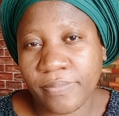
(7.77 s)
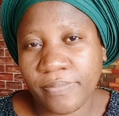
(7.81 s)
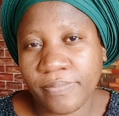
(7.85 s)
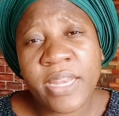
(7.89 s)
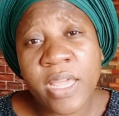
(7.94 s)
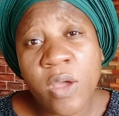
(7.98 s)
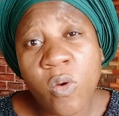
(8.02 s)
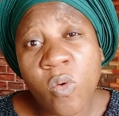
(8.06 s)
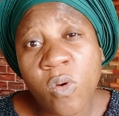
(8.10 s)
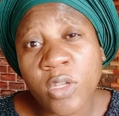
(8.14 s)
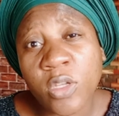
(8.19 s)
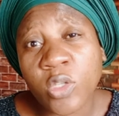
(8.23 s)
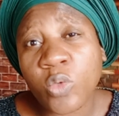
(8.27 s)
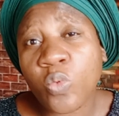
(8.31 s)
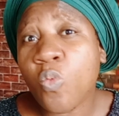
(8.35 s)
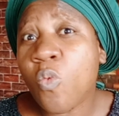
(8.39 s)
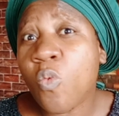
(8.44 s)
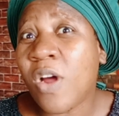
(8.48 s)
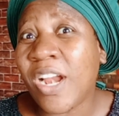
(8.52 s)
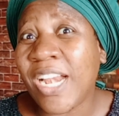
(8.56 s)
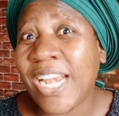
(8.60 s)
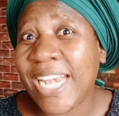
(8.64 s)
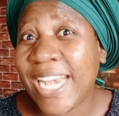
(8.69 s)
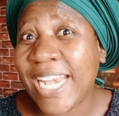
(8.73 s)
There was
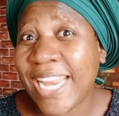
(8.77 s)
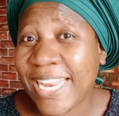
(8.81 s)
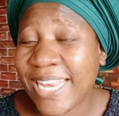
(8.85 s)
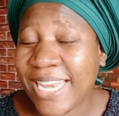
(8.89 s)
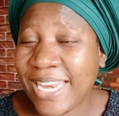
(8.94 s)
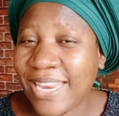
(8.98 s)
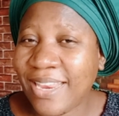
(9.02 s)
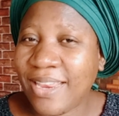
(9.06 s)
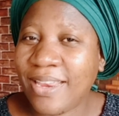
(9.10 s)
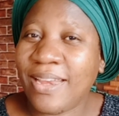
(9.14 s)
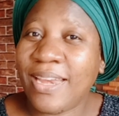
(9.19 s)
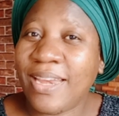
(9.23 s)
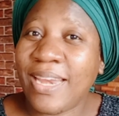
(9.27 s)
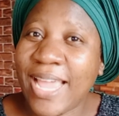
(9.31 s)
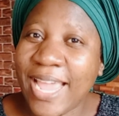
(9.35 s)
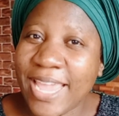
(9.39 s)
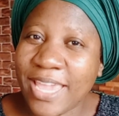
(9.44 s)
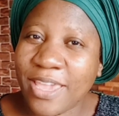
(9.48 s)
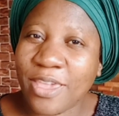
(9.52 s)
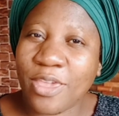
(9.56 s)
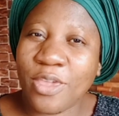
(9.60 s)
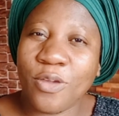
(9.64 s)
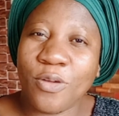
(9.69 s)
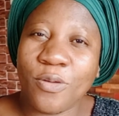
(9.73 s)
one lady
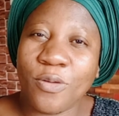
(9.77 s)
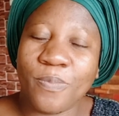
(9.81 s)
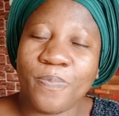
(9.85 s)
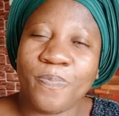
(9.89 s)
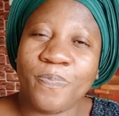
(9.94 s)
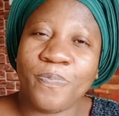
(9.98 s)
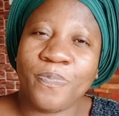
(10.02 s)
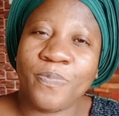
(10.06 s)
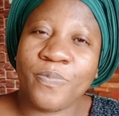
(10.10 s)
like you.